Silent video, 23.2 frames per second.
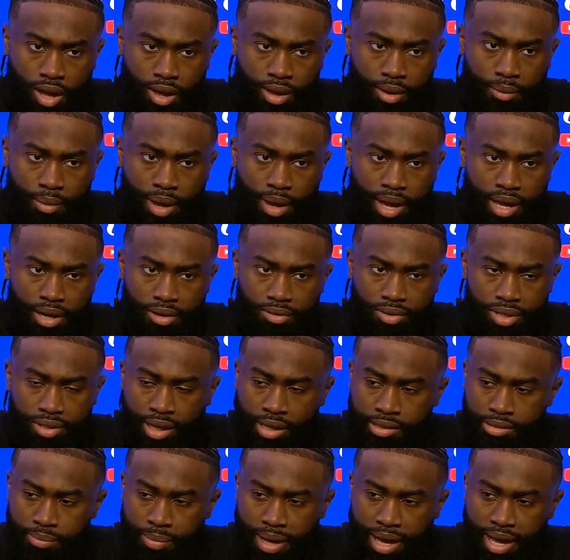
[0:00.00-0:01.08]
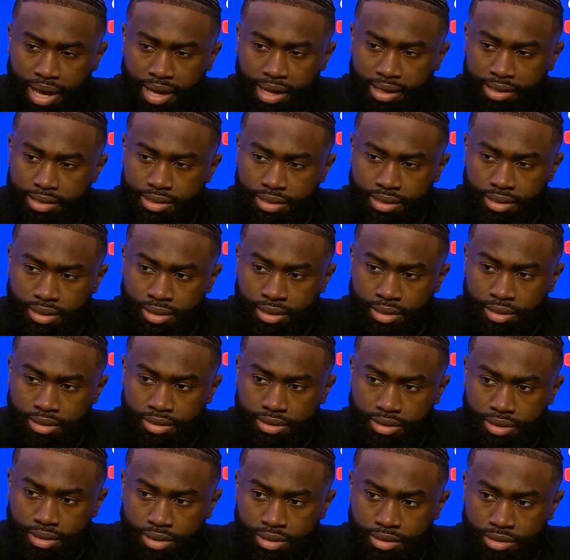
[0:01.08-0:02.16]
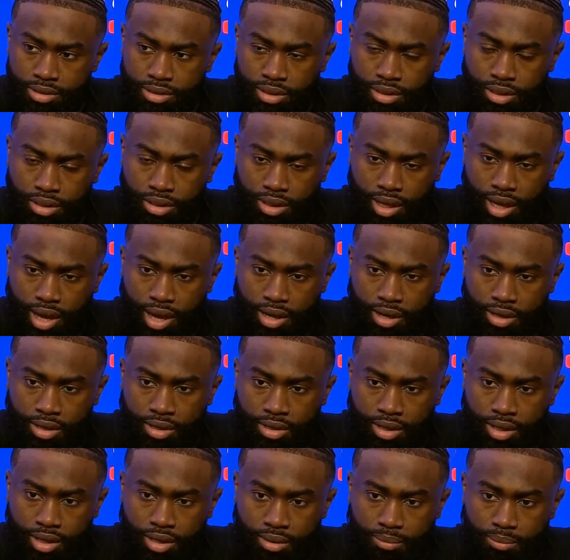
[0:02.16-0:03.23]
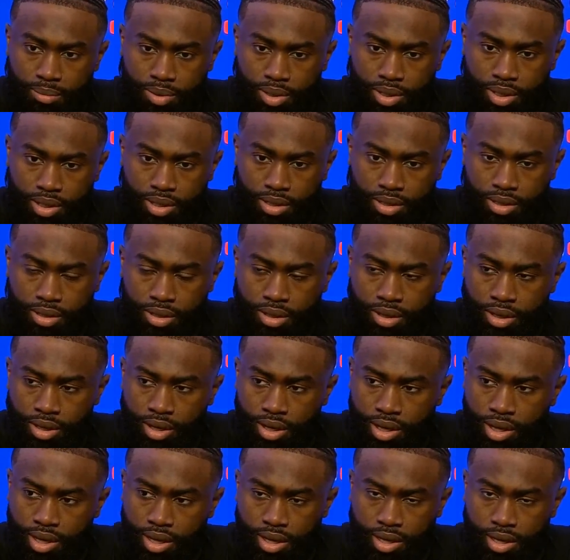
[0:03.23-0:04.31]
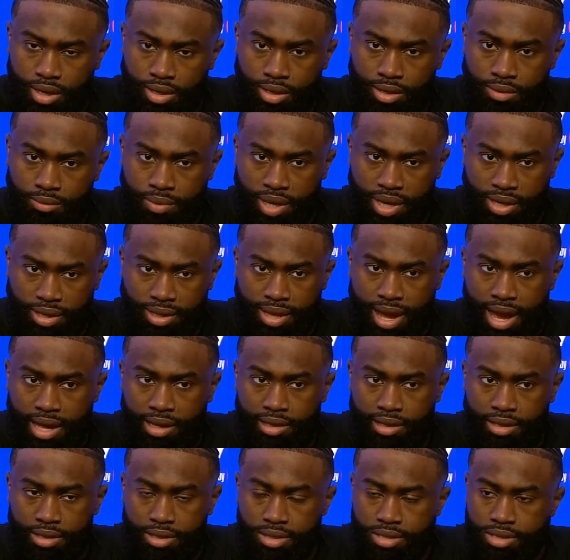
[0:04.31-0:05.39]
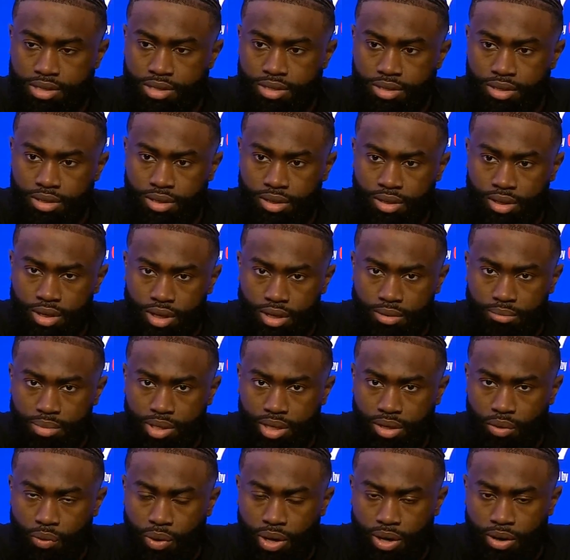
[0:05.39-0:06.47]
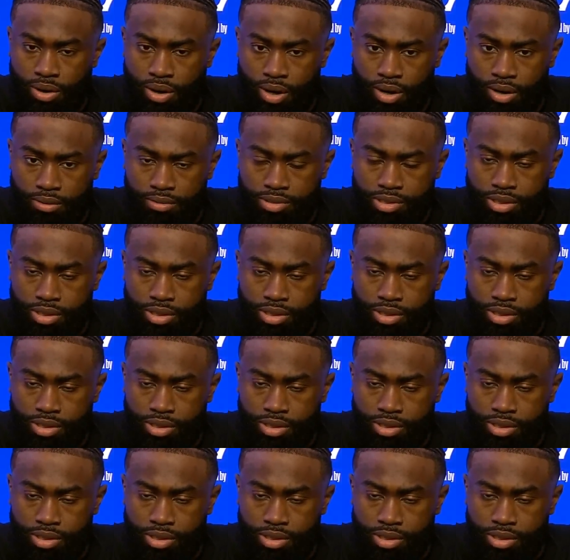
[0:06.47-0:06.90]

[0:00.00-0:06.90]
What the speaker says: I don't think that's bad to look at and acknowledge and be aware of.